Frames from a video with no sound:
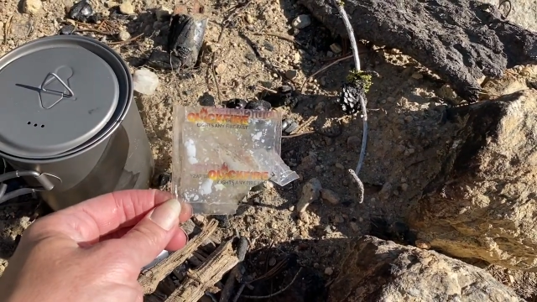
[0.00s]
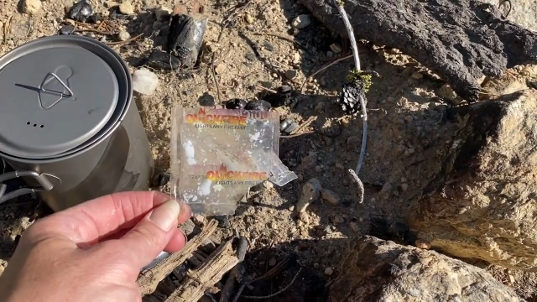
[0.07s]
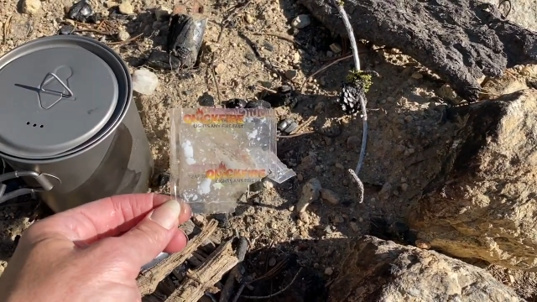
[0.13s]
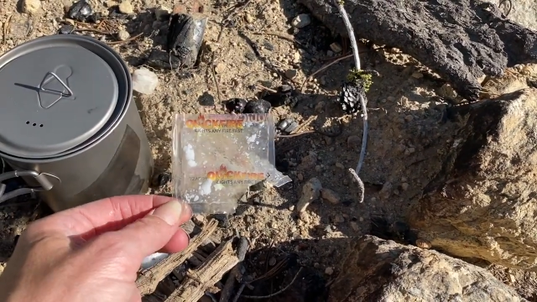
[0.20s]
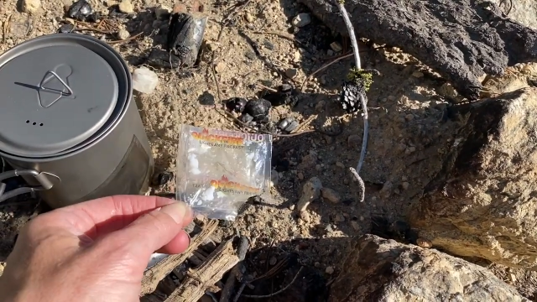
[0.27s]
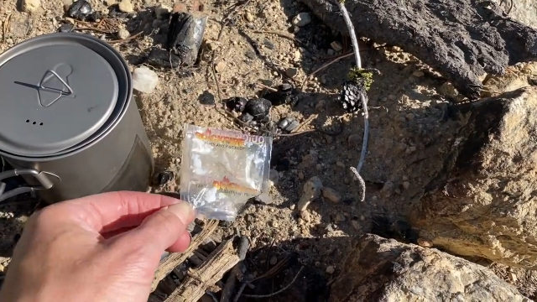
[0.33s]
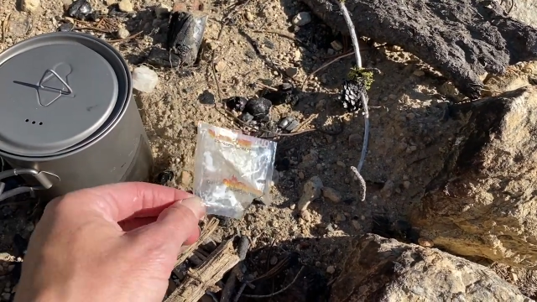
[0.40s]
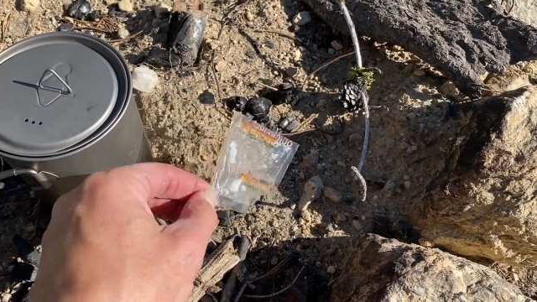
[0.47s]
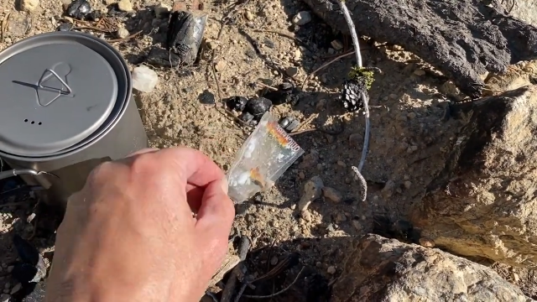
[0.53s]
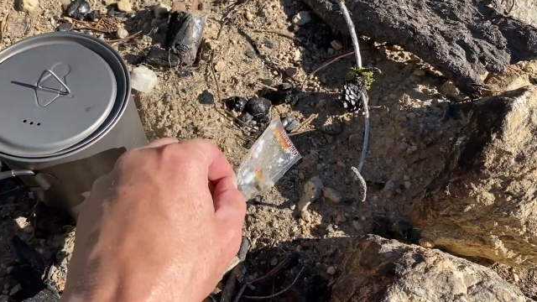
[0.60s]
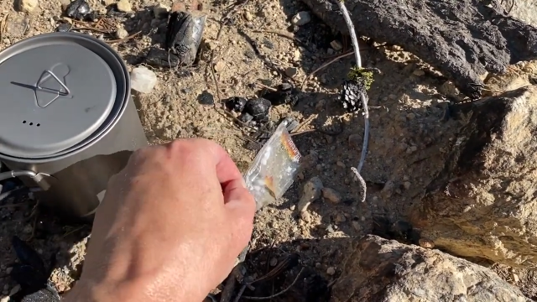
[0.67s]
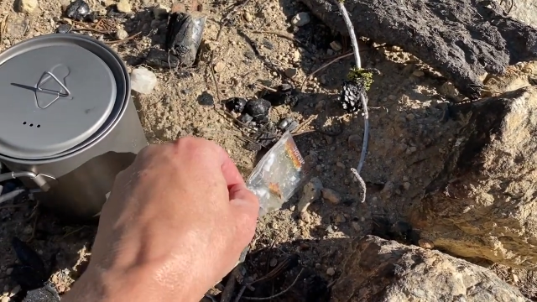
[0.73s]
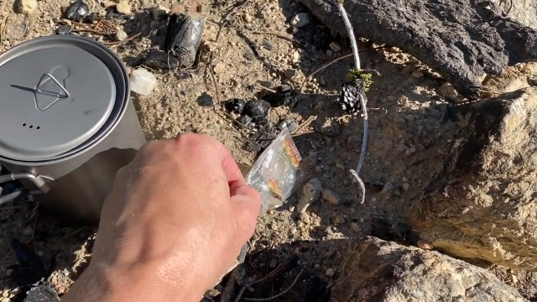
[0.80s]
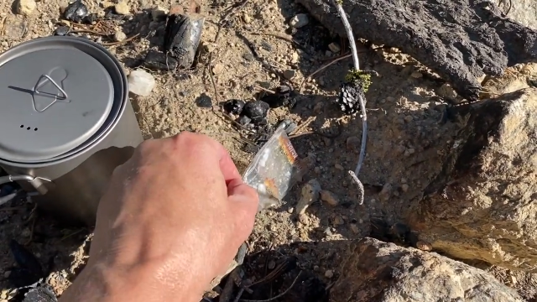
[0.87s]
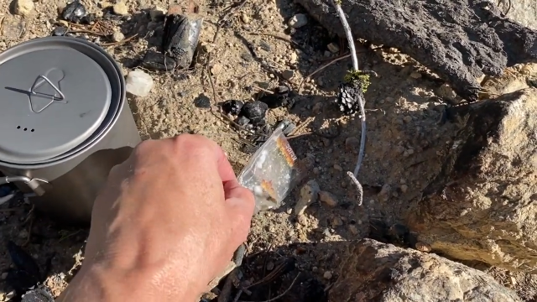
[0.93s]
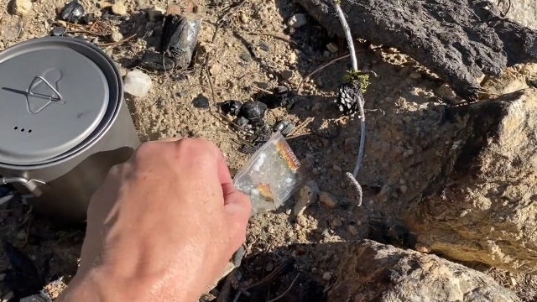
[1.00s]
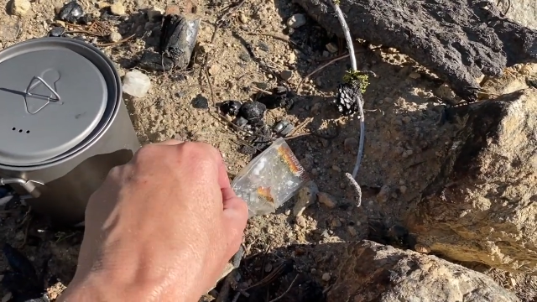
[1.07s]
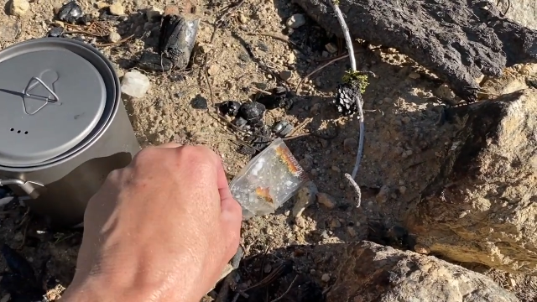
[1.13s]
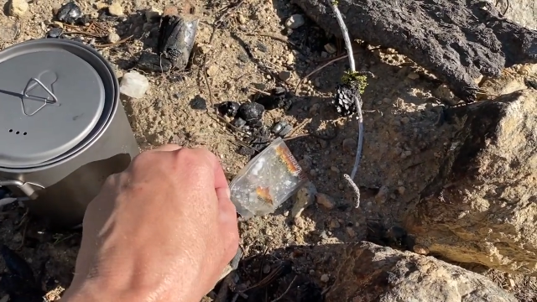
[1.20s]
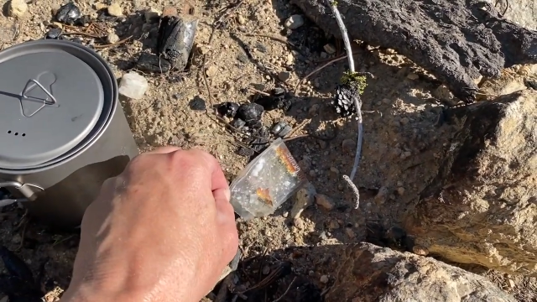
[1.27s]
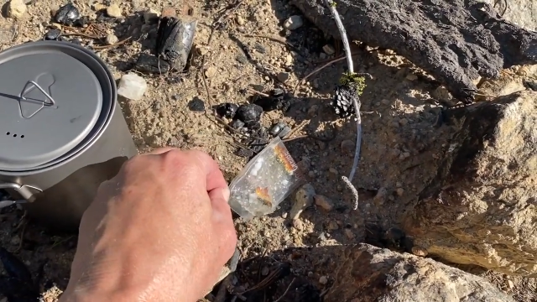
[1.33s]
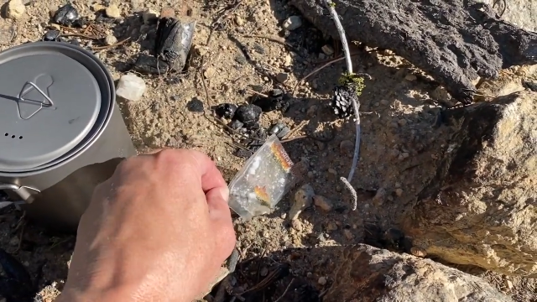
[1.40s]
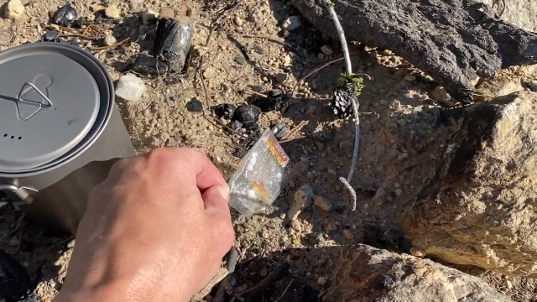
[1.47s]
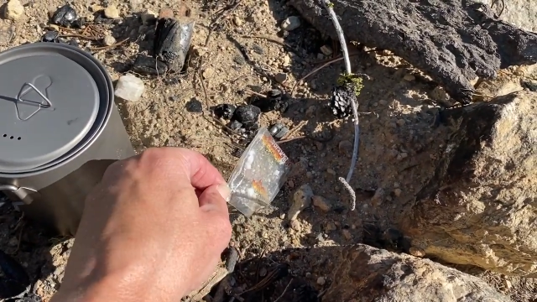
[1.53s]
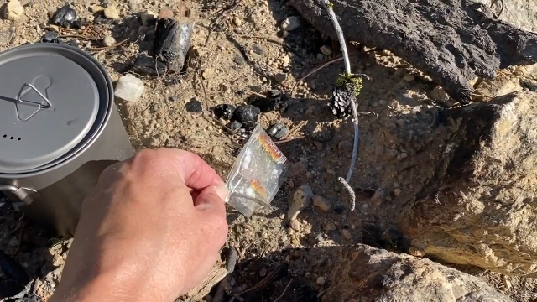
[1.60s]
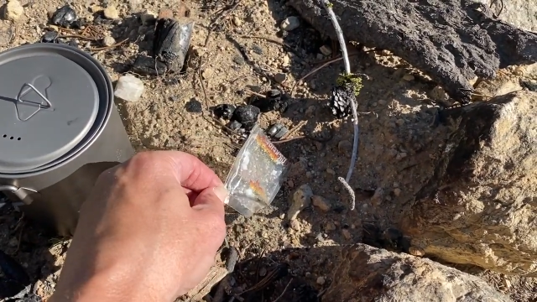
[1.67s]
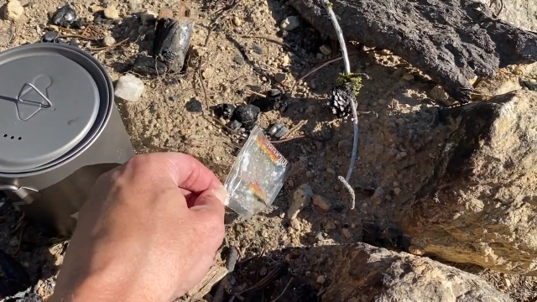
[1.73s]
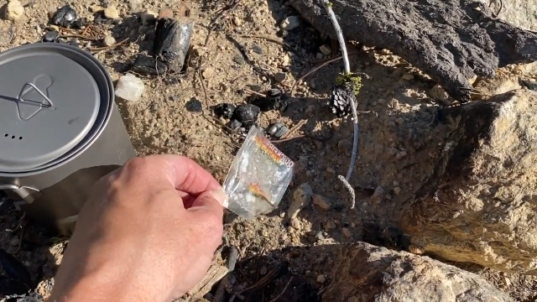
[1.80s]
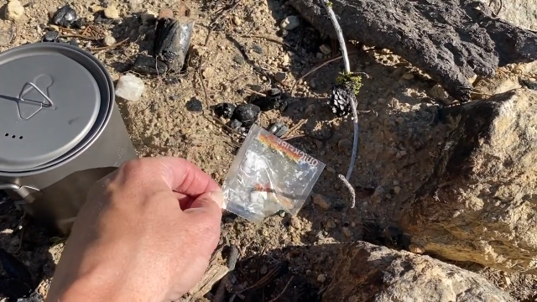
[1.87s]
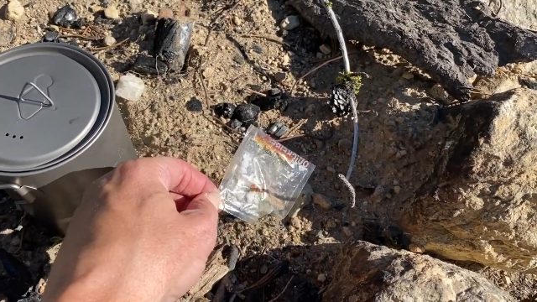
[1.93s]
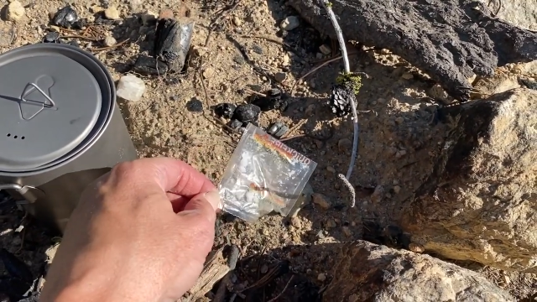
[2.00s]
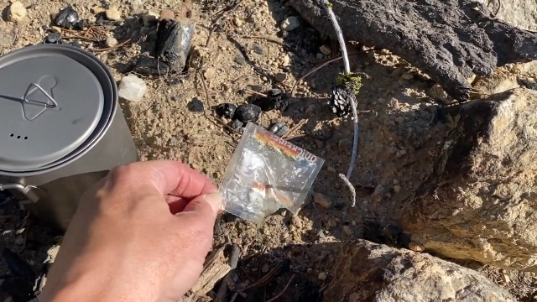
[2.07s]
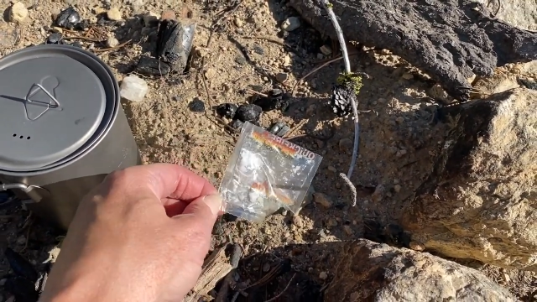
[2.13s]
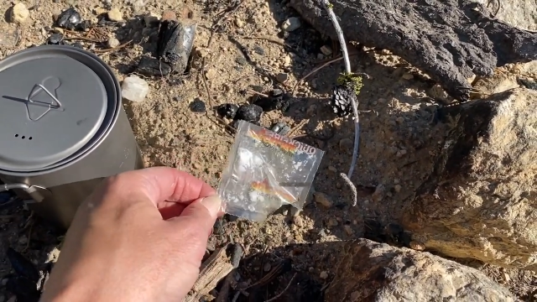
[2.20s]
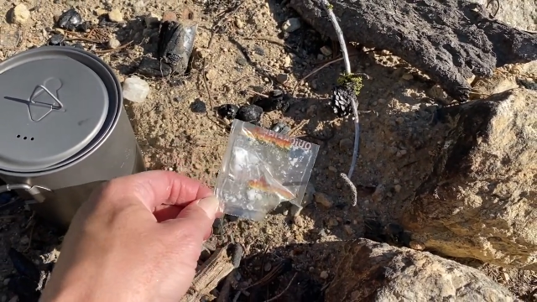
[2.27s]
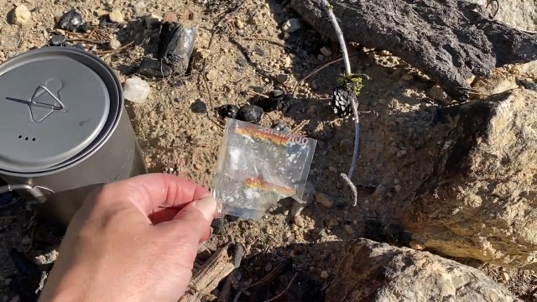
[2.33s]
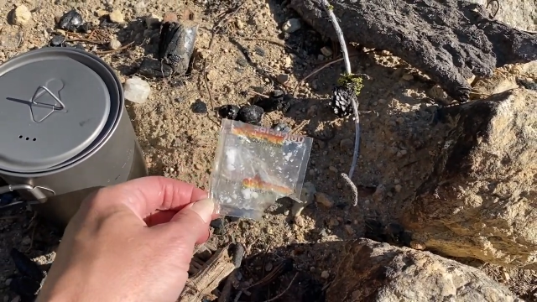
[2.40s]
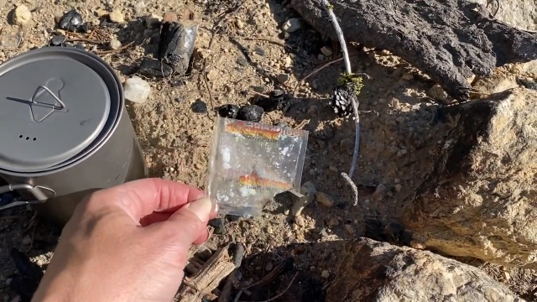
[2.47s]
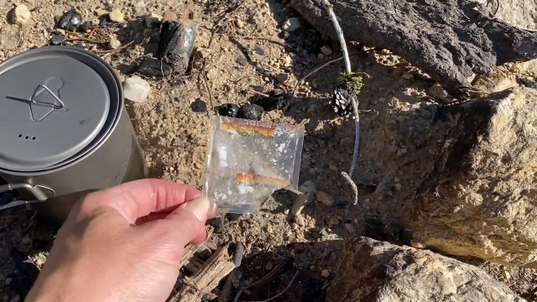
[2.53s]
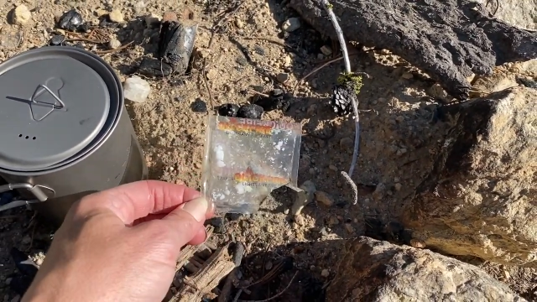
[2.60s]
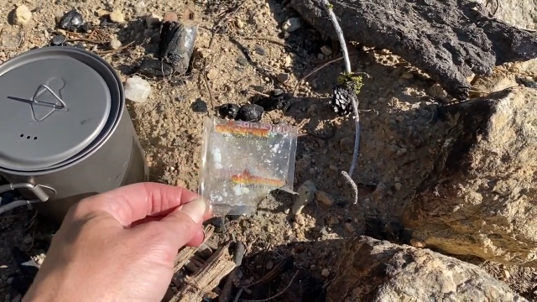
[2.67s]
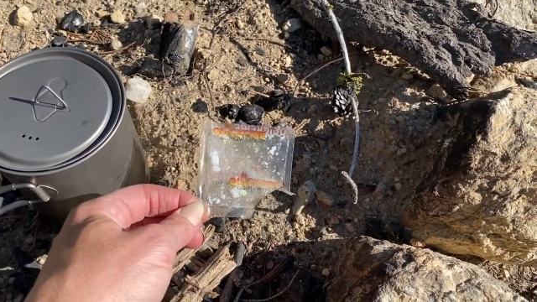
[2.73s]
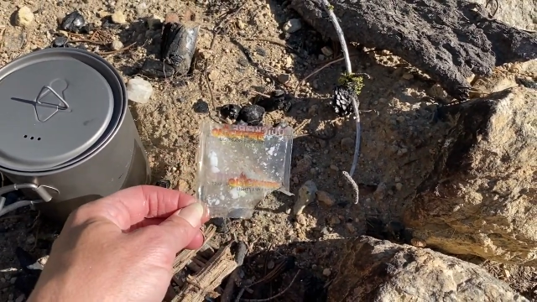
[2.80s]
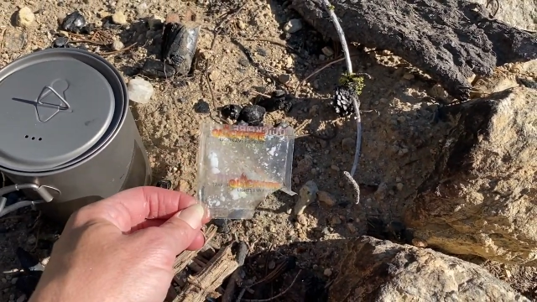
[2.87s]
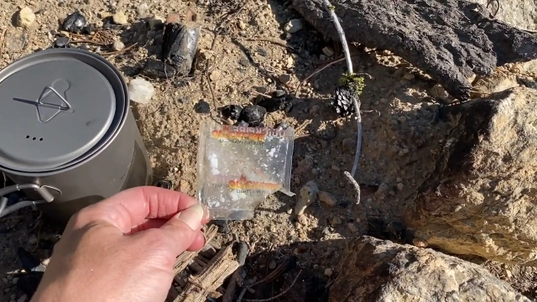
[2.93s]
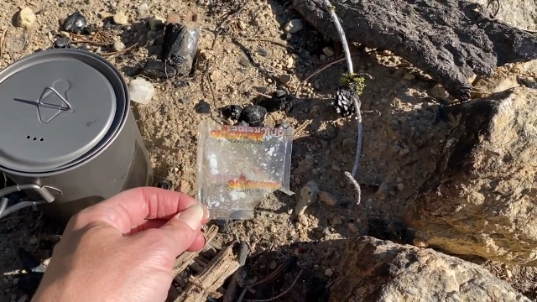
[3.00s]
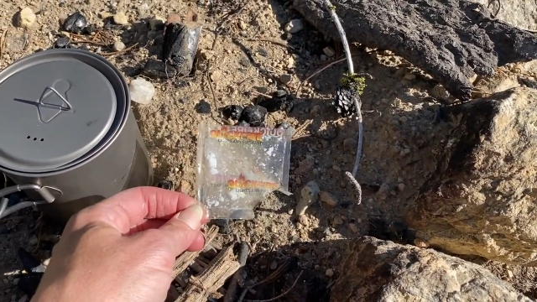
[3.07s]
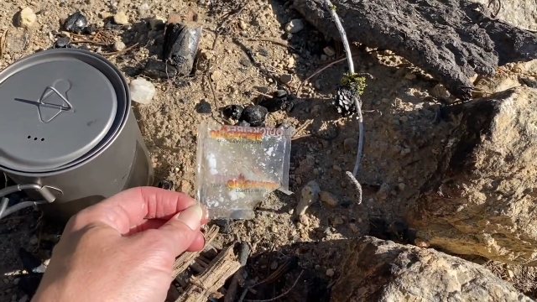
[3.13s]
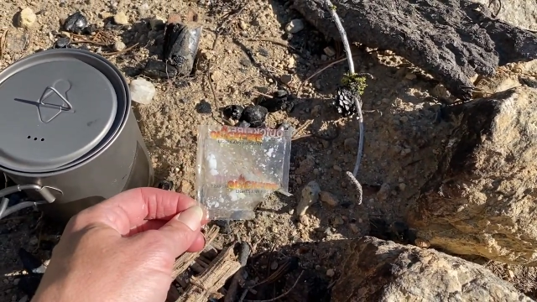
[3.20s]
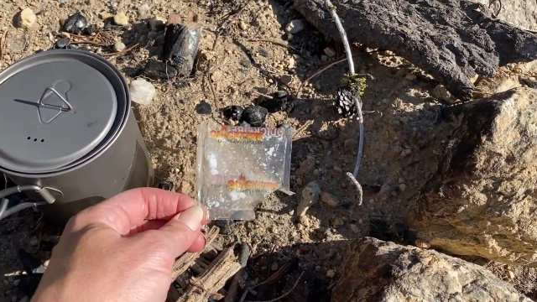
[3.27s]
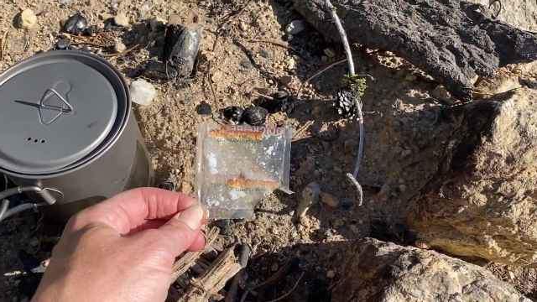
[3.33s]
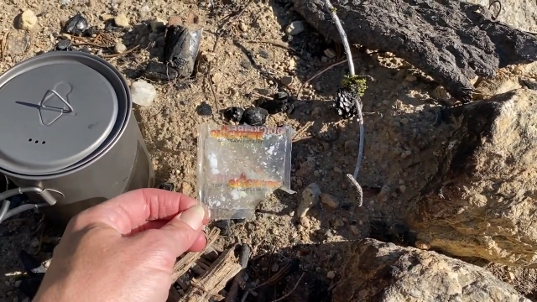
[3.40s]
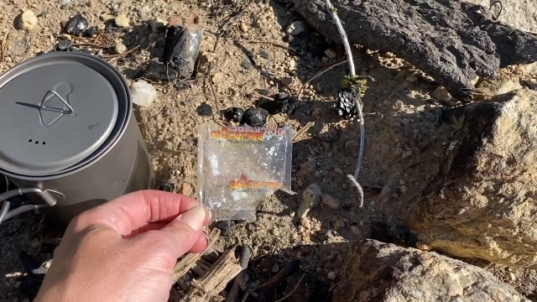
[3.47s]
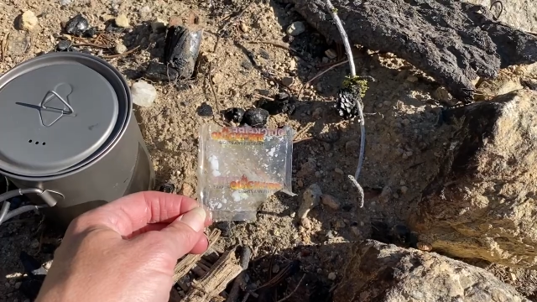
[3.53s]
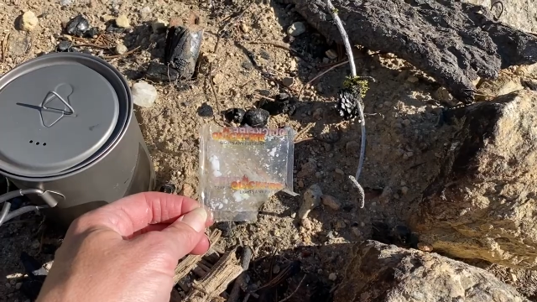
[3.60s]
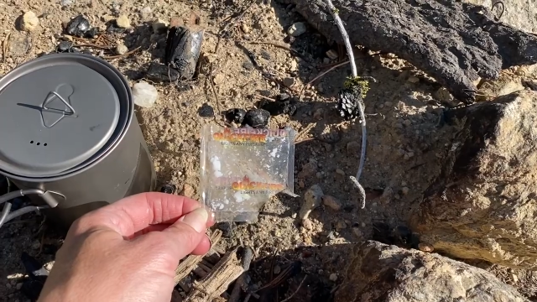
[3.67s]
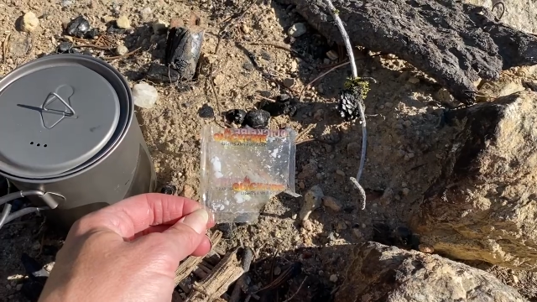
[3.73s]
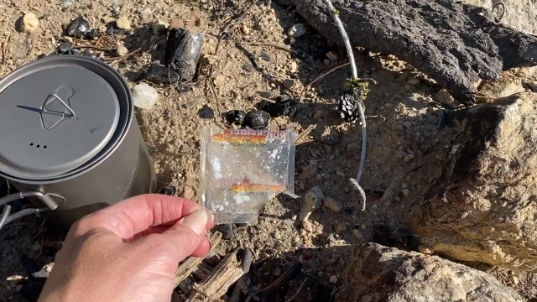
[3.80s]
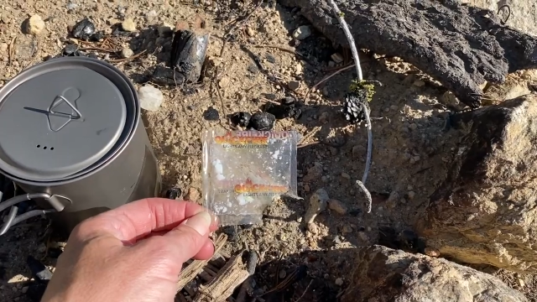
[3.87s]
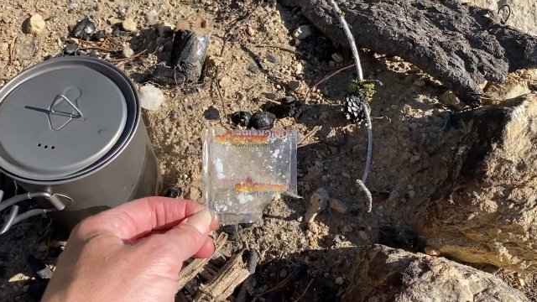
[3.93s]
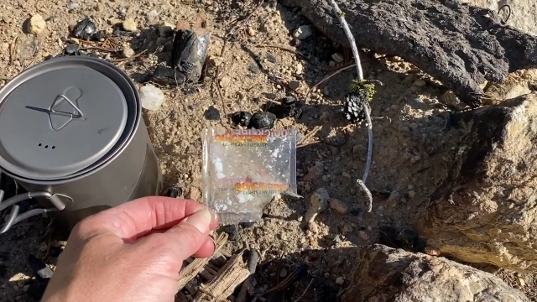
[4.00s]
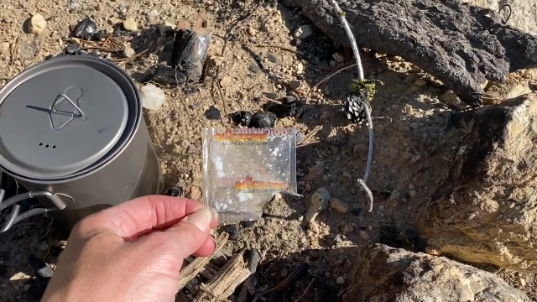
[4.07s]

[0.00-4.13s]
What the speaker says: Nobody's mouth can be seen.